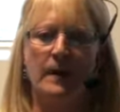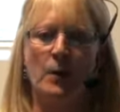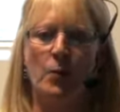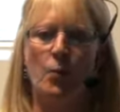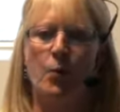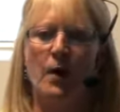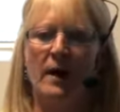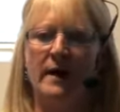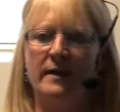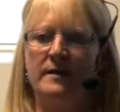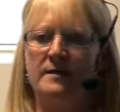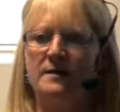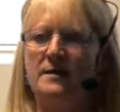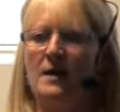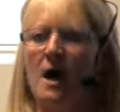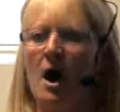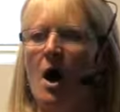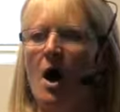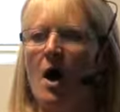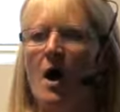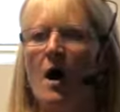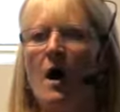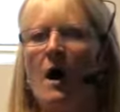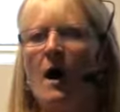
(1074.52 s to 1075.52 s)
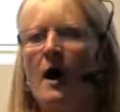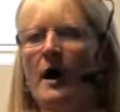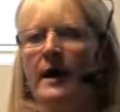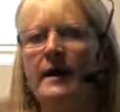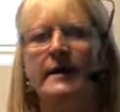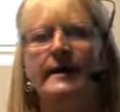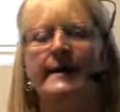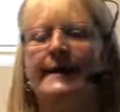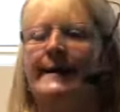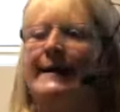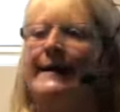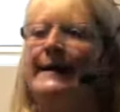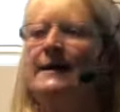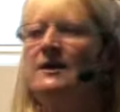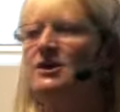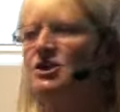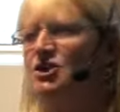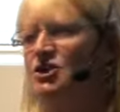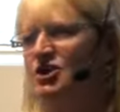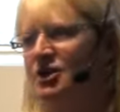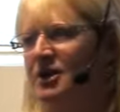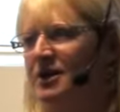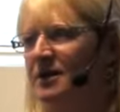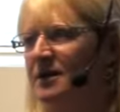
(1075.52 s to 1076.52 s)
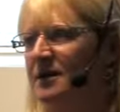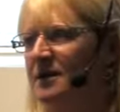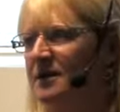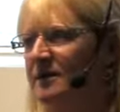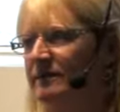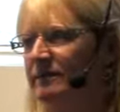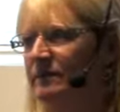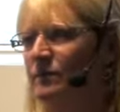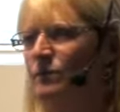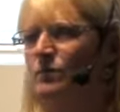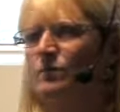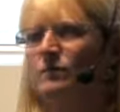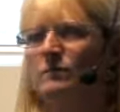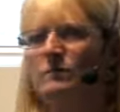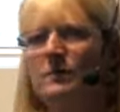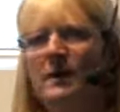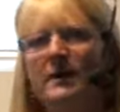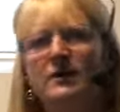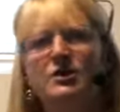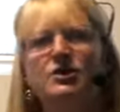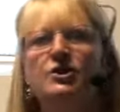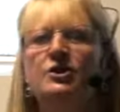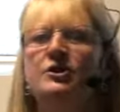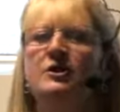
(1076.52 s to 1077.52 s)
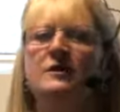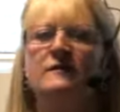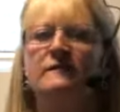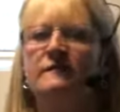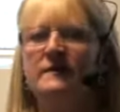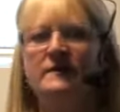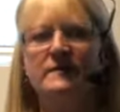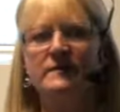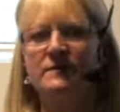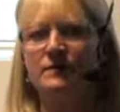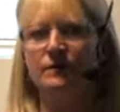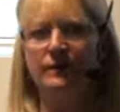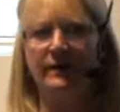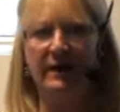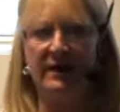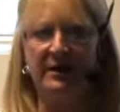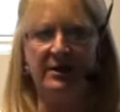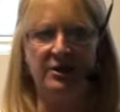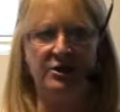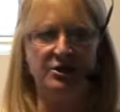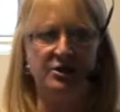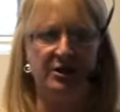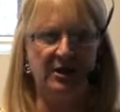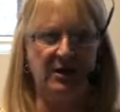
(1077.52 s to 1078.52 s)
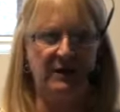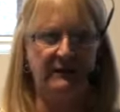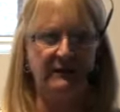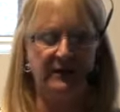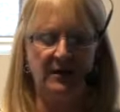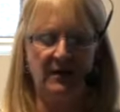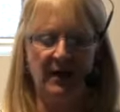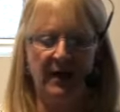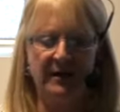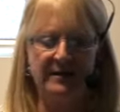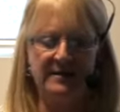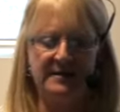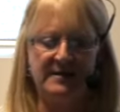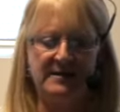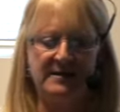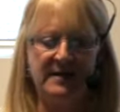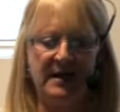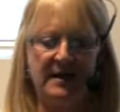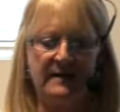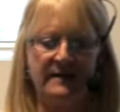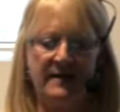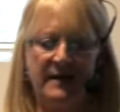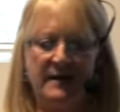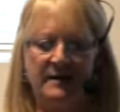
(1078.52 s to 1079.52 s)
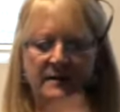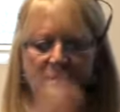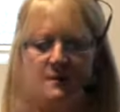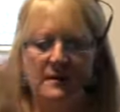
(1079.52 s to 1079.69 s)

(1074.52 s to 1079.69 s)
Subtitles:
one higher energy, one universal energy, if you'd like to say that,